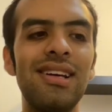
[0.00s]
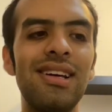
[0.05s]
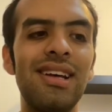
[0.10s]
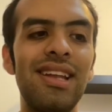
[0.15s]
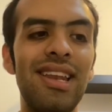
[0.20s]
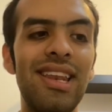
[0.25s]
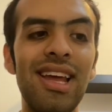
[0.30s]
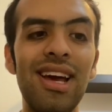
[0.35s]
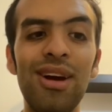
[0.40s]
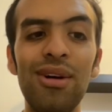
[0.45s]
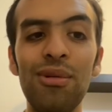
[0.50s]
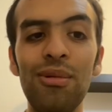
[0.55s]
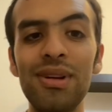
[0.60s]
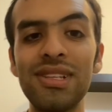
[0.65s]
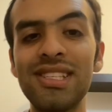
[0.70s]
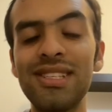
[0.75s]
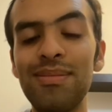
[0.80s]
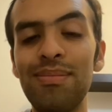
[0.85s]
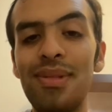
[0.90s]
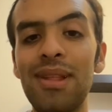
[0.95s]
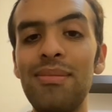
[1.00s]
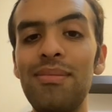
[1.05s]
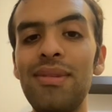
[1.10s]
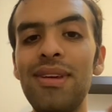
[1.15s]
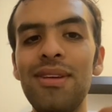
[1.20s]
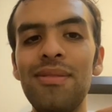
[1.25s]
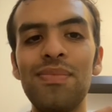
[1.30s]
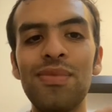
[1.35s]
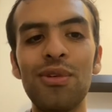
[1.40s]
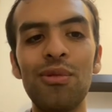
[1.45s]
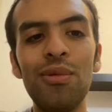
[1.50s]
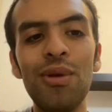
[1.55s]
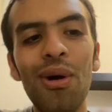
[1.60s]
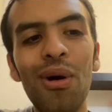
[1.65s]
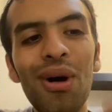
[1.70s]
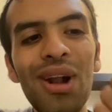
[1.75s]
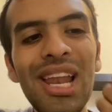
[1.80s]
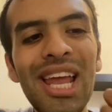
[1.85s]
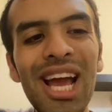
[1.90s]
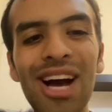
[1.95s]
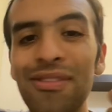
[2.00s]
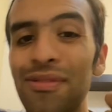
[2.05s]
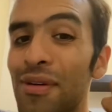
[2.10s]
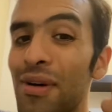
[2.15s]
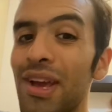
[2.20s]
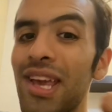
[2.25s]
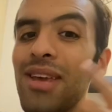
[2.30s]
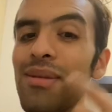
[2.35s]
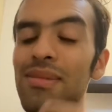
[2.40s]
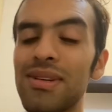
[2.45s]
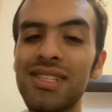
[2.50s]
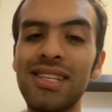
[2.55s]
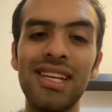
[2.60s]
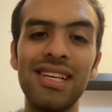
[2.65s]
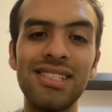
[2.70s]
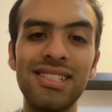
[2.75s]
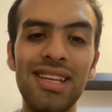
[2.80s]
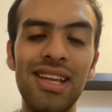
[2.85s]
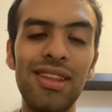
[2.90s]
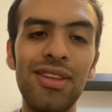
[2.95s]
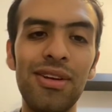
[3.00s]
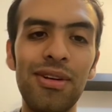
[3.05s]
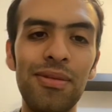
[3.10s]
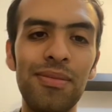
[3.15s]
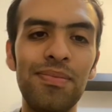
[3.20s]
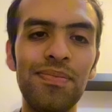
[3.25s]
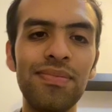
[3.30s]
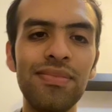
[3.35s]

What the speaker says: Now what's the plan B? We only have Ohim as an extender.